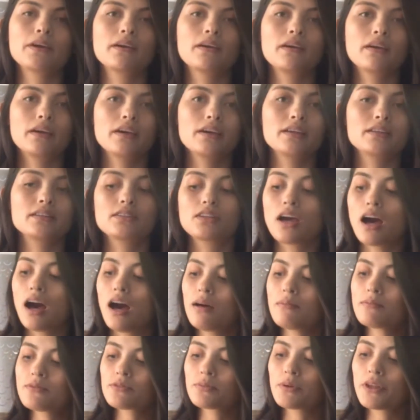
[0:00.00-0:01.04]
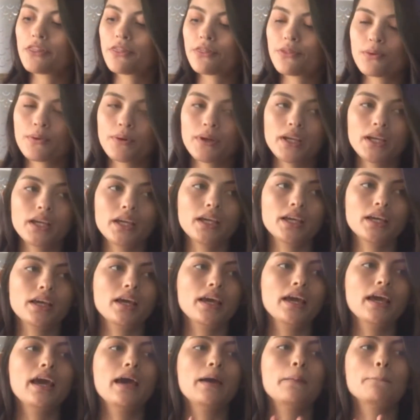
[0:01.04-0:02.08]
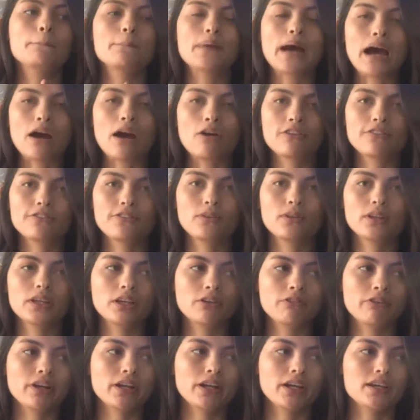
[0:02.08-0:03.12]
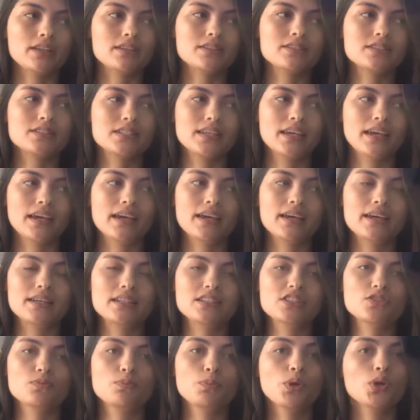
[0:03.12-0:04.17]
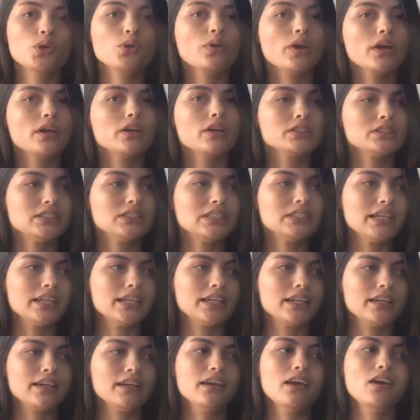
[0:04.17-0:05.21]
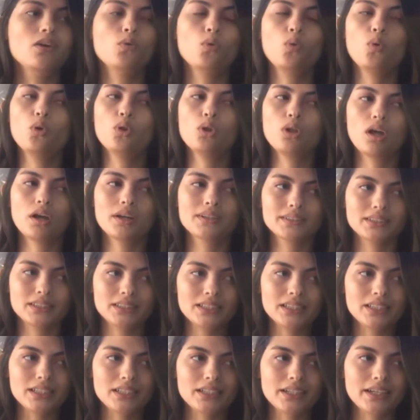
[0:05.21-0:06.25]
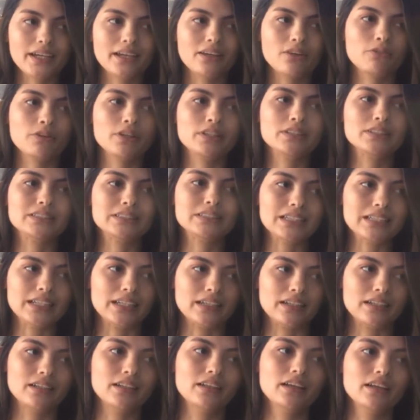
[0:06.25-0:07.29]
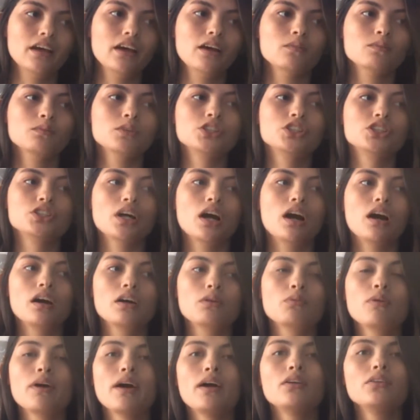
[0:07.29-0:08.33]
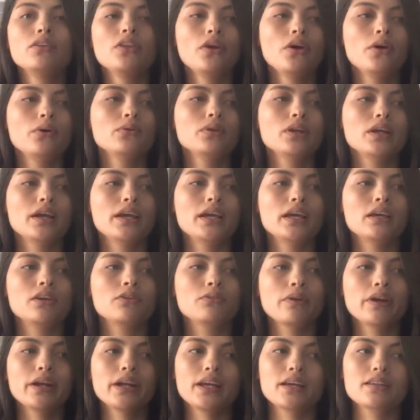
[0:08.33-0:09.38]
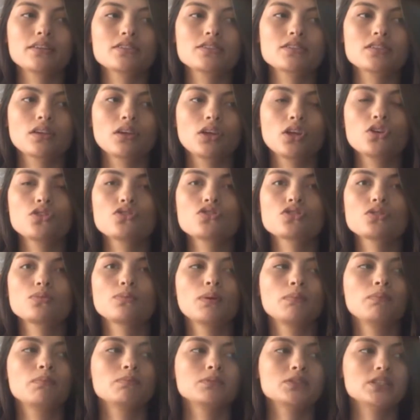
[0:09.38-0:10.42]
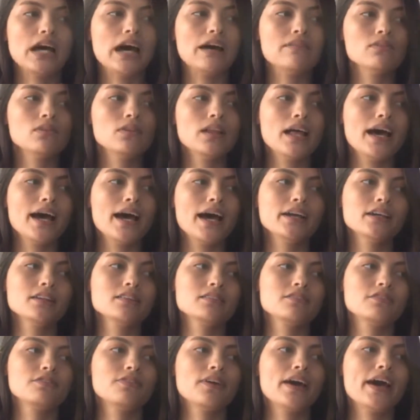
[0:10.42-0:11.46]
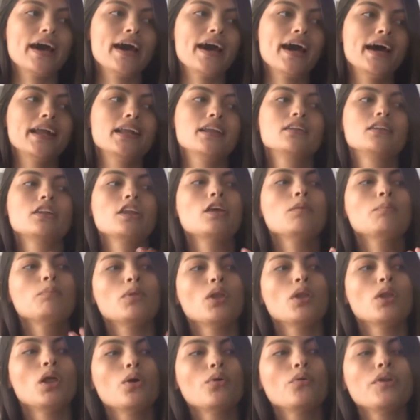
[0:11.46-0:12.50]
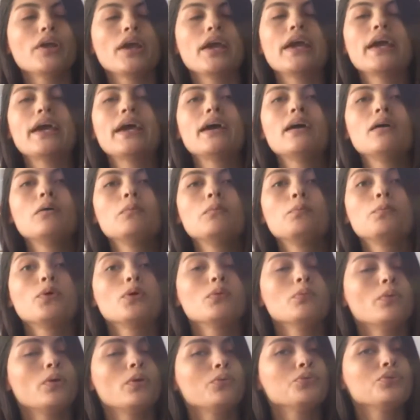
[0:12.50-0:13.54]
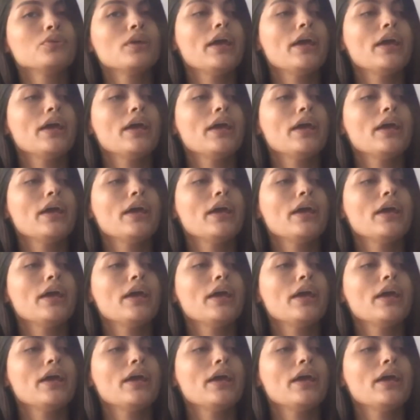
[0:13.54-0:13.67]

It comes with 3 powerful ingredients. It's pure air tea, oolong tea, and green tea, which are well-known ingredients used to metabolize fat, debloat, and promote